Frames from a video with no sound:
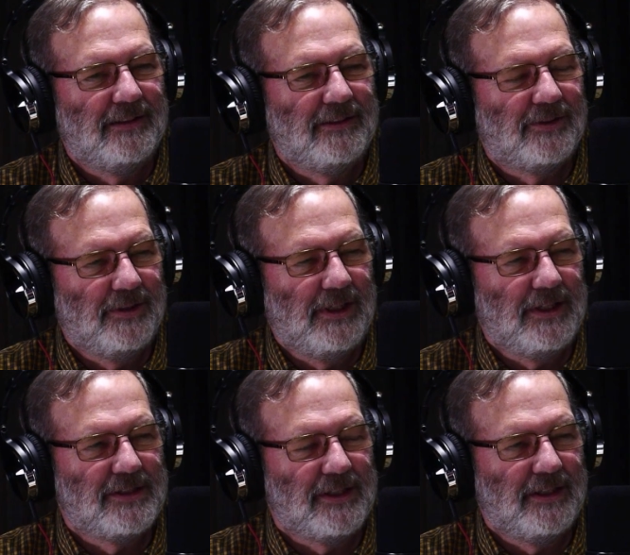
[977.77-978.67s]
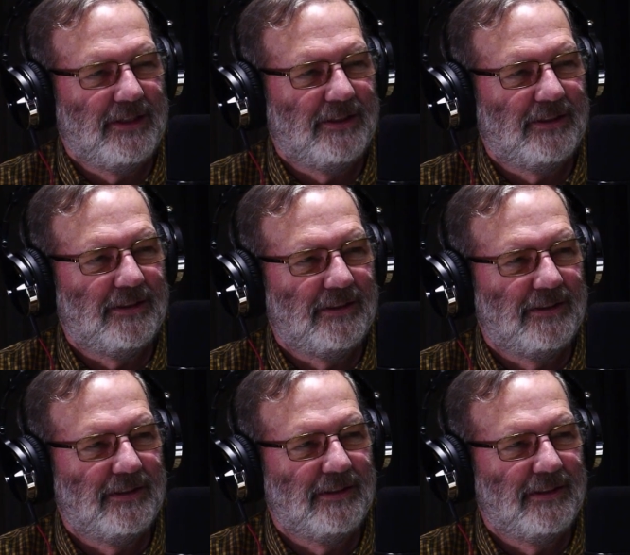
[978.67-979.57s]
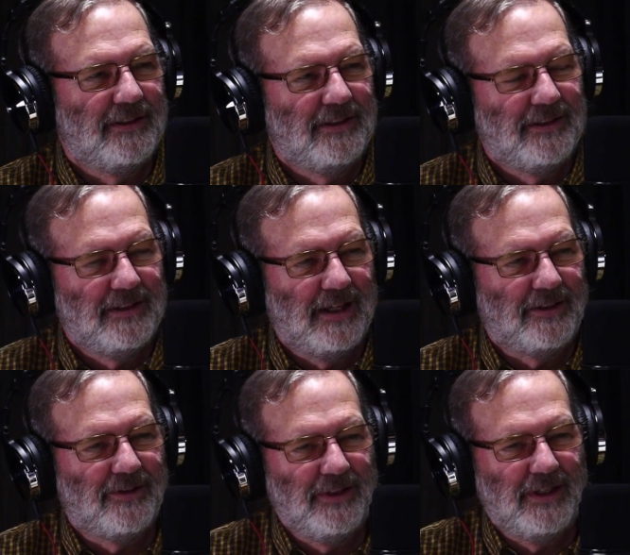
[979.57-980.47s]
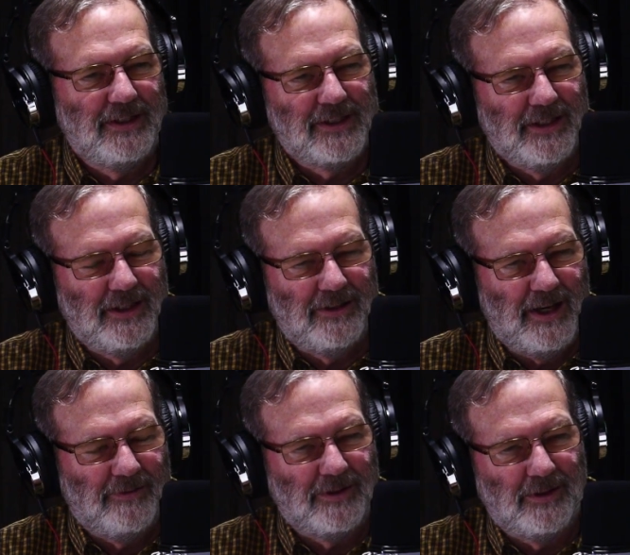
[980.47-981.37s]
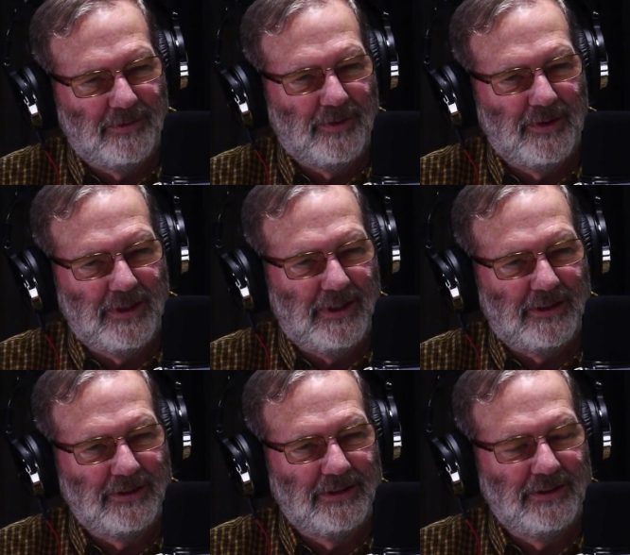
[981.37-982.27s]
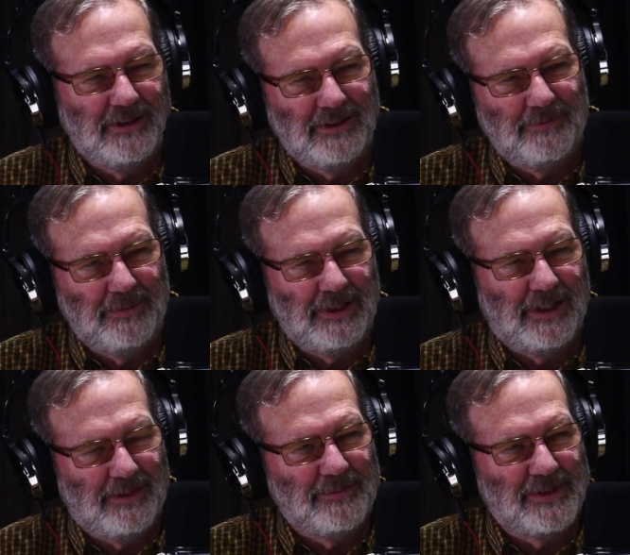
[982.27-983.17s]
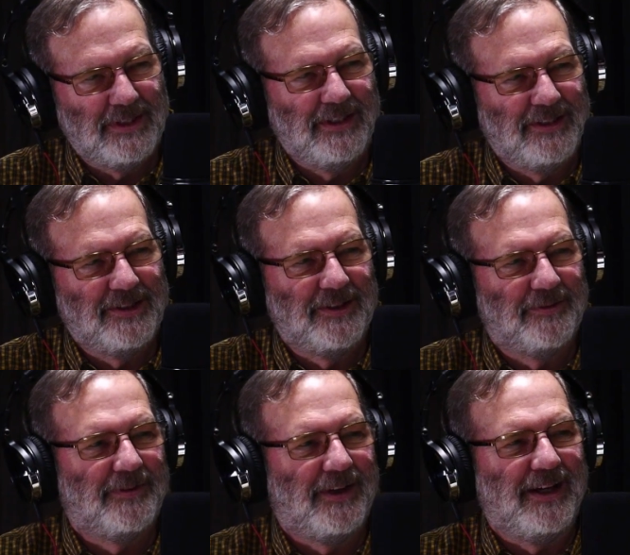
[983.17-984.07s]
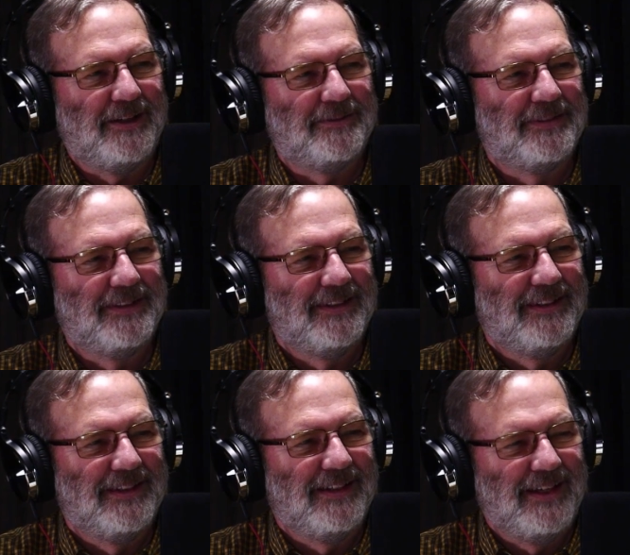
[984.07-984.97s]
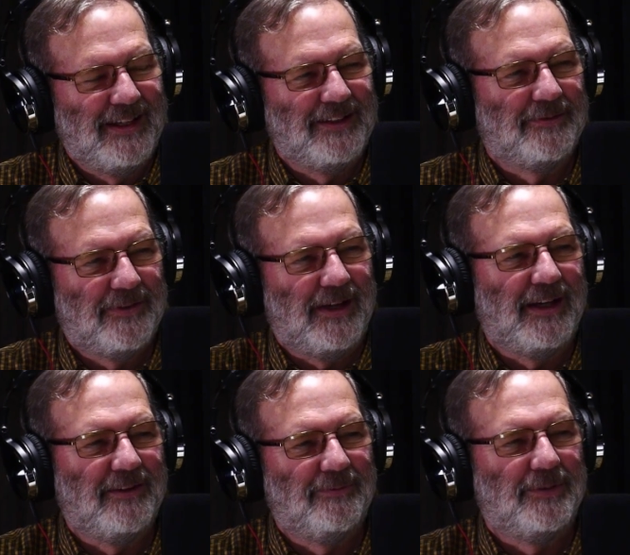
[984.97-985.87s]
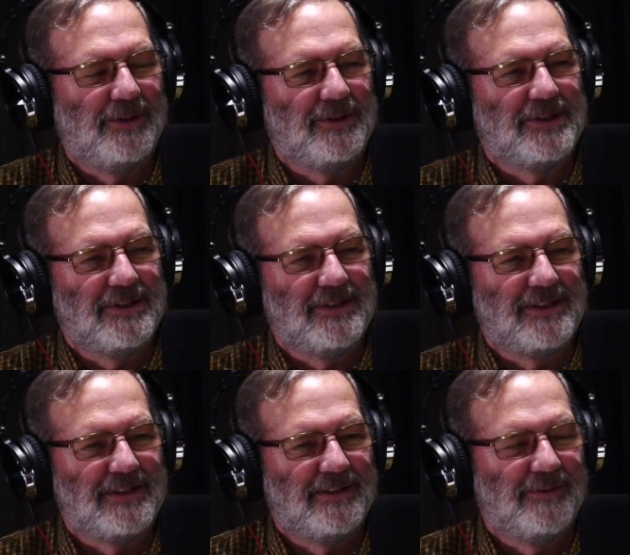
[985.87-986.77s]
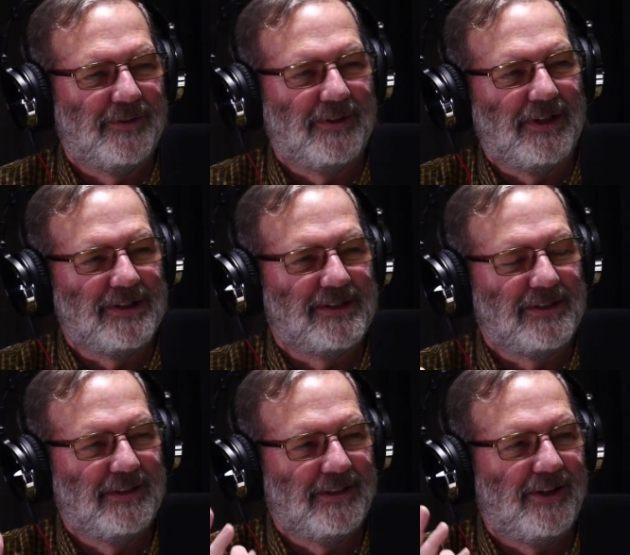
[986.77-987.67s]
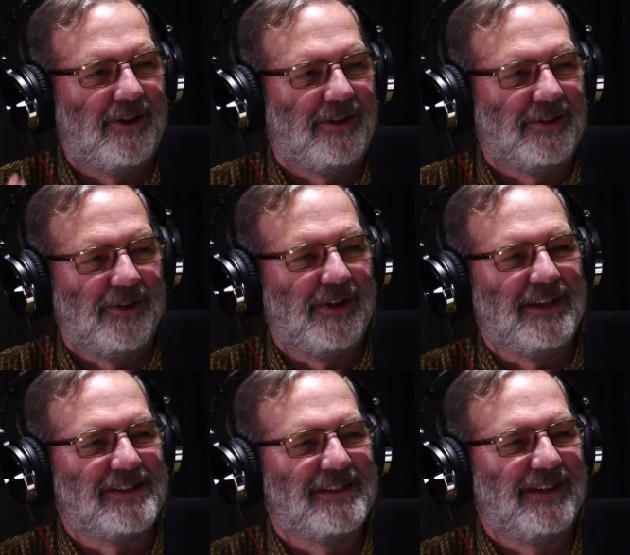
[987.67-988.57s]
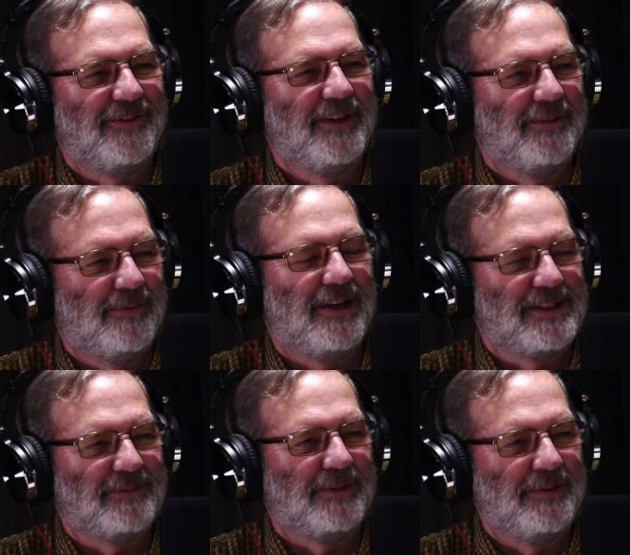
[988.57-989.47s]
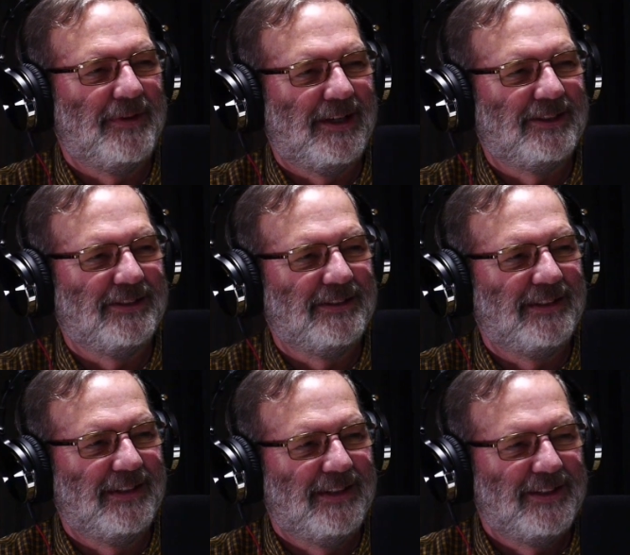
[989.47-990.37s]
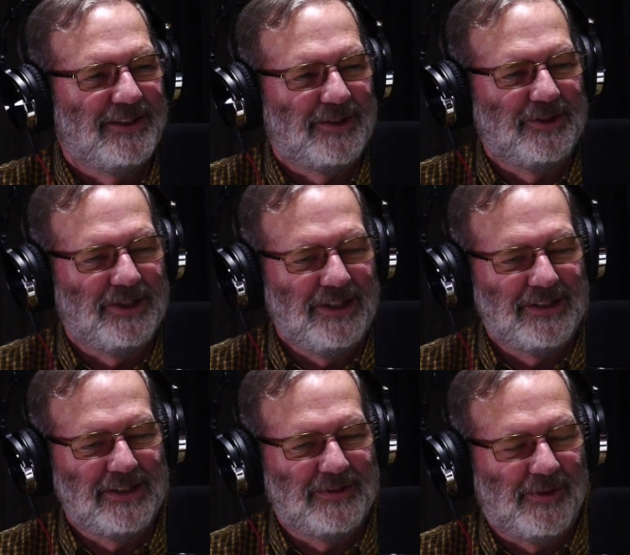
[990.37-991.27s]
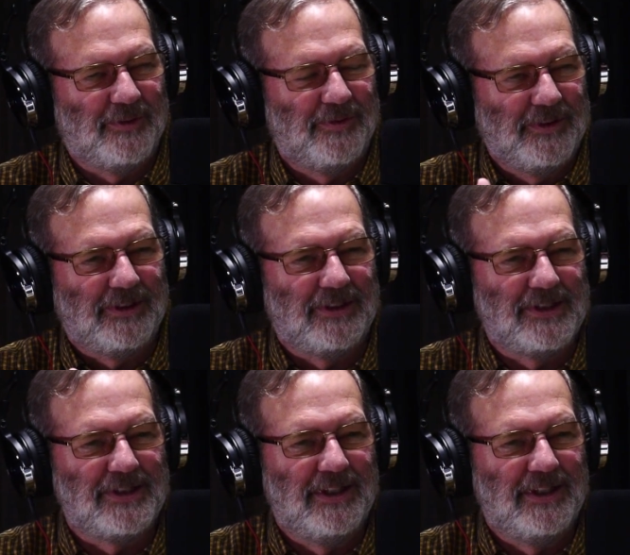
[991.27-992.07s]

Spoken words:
3 days later. That 3 days later, after the 4,000, becomes into the 5. And the 5 produces for us all the grace that we could possibly imagine. So Jesus fulfills